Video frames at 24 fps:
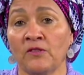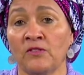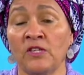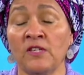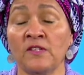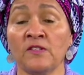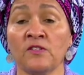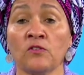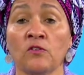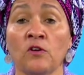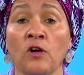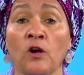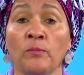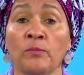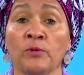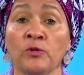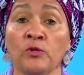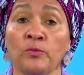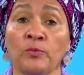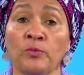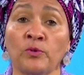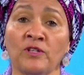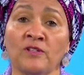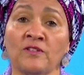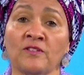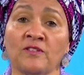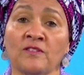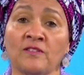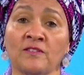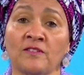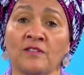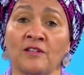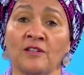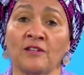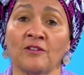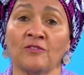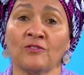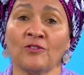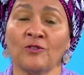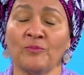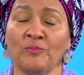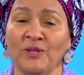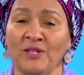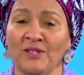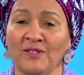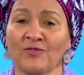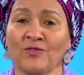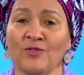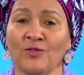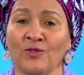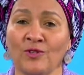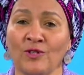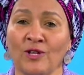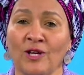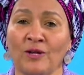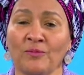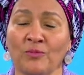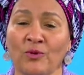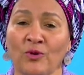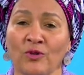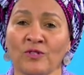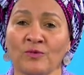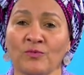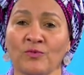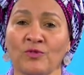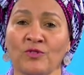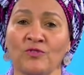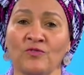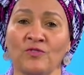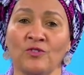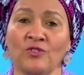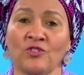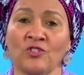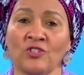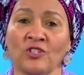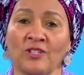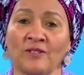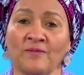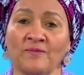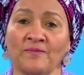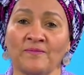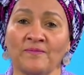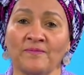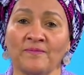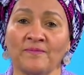These are our blueprints for a peaceful and prosperous future.